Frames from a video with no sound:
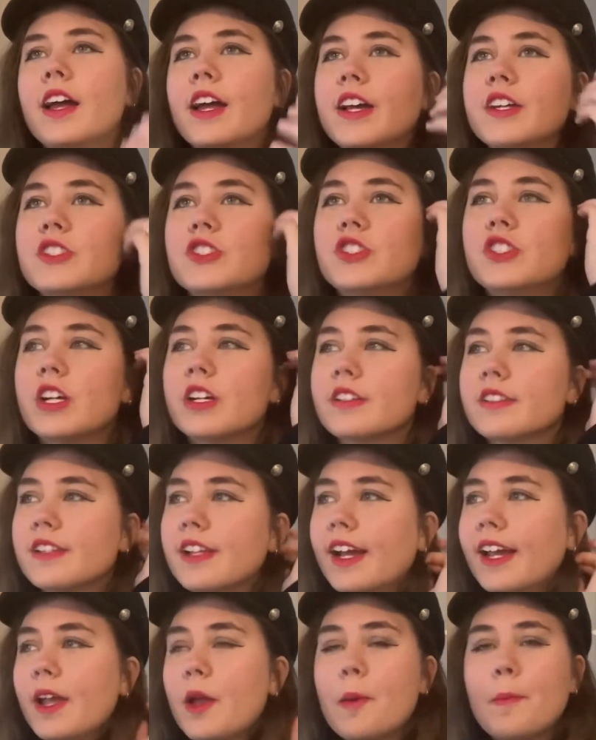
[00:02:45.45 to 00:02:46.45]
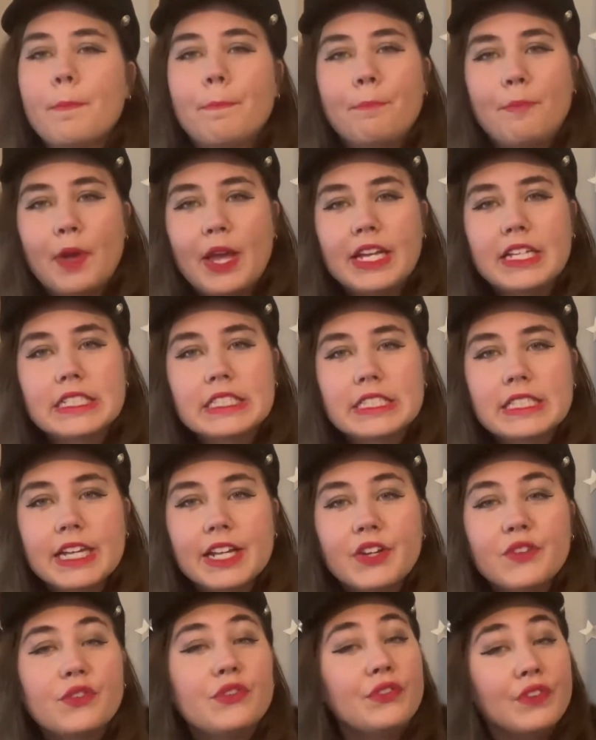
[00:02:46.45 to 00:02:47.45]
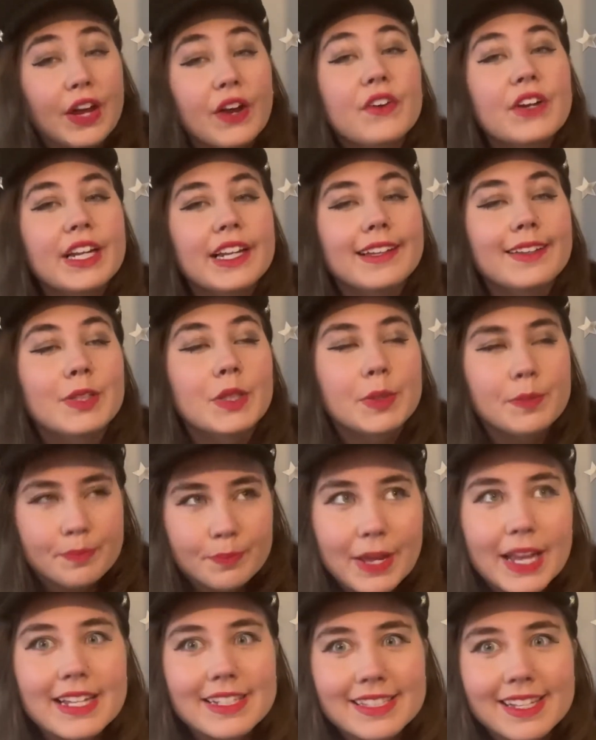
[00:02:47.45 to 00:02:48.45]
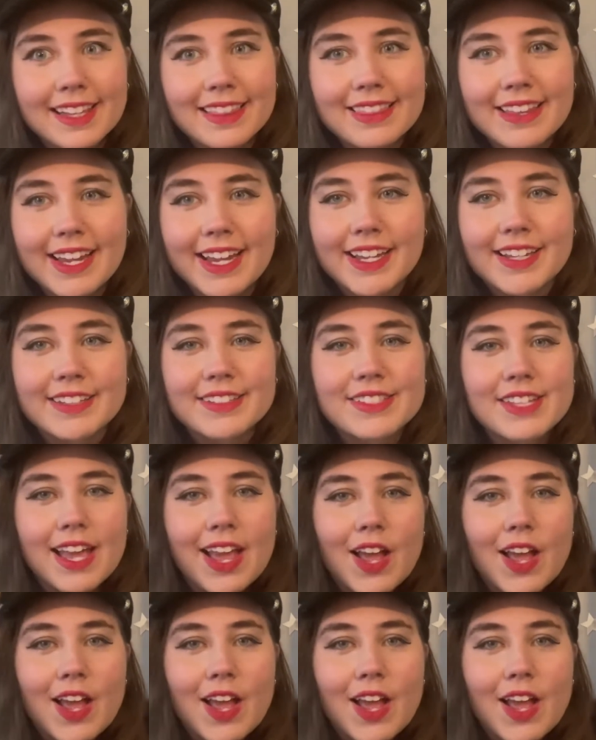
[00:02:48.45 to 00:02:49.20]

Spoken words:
It's just like basic, very basic things